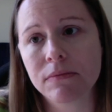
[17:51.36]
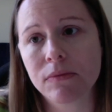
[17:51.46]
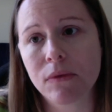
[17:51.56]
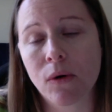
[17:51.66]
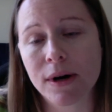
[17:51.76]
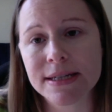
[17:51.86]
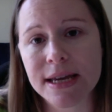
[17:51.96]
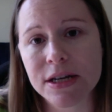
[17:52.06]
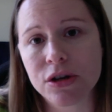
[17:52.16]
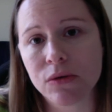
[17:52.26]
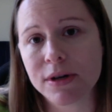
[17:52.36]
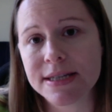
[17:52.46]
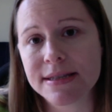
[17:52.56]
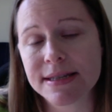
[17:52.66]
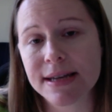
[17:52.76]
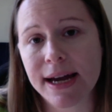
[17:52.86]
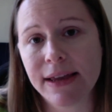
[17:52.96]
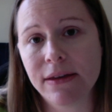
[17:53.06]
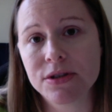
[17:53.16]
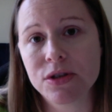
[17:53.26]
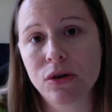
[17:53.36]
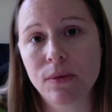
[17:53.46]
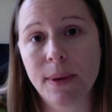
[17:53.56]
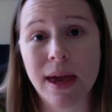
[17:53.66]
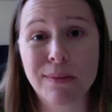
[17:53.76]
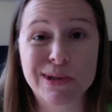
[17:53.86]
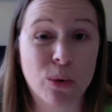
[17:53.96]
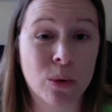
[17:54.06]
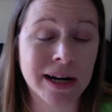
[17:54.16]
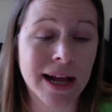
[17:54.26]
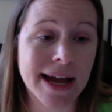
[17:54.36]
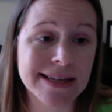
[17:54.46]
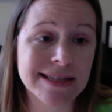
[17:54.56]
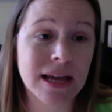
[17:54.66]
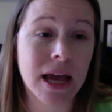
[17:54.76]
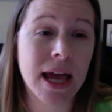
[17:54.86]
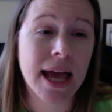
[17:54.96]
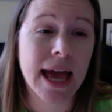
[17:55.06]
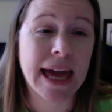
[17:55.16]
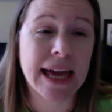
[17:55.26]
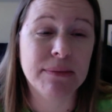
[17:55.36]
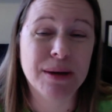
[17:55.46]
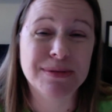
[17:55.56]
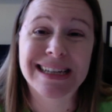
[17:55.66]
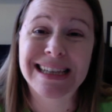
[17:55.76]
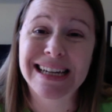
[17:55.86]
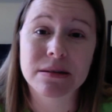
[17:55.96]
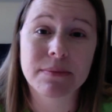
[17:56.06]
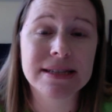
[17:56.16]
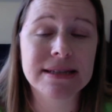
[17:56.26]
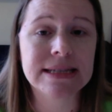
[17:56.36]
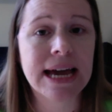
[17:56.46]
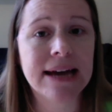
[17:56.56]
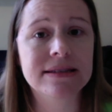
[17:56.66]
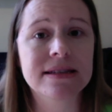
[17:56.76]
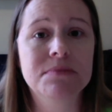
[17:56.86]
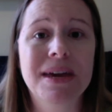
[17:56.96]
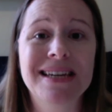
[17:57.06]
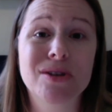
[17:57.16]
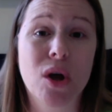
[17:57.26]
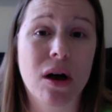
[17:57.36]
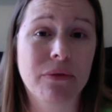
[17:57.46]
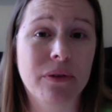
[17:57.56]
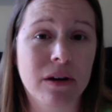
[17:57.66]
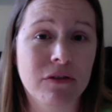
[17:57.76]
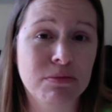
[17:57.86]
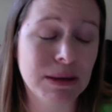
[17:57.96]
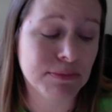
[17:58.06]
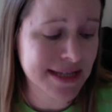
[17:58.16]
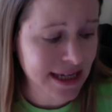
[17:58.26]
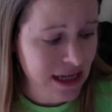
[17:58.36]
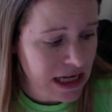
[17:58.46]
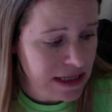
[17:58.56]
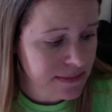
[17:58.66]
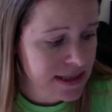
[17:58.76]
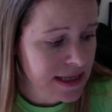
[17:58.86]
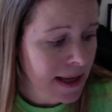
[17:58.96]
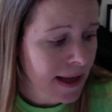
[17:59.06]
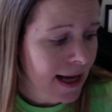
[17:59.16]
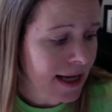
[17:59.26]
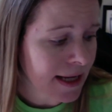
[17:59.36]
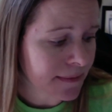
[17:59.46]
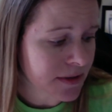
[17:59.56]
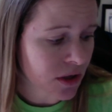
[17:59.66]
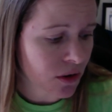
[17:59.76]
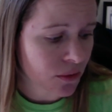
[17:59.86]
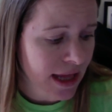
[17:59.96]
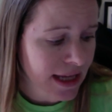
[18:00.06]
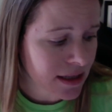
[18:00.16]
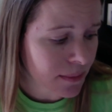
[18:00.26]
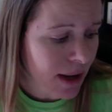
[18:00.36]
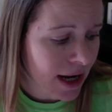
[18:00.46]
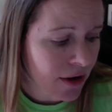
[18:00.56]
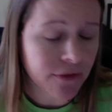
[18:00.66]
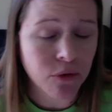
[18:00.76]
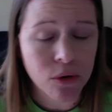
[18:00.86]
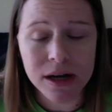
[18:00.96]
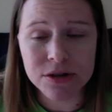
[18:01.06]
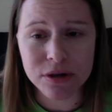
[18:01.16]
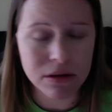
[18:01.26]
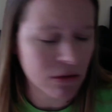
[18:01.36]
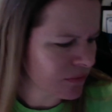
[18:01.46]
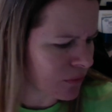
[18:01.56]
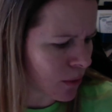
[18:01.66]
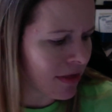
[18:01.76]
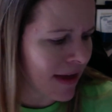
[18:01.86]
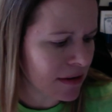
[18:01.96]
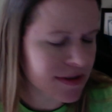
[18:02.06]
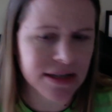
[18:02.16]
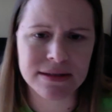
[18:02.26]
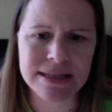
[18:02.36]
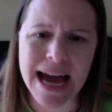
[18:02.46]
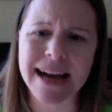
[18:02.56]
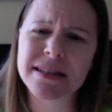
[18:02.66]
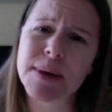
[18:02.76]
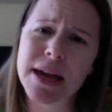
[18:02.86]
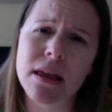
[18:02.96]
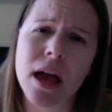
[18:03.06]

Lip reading: organization was designed to be able to organize and be able to collect domestic taxes based off of people's incomes. So they ended up hiring 4,000 taxmen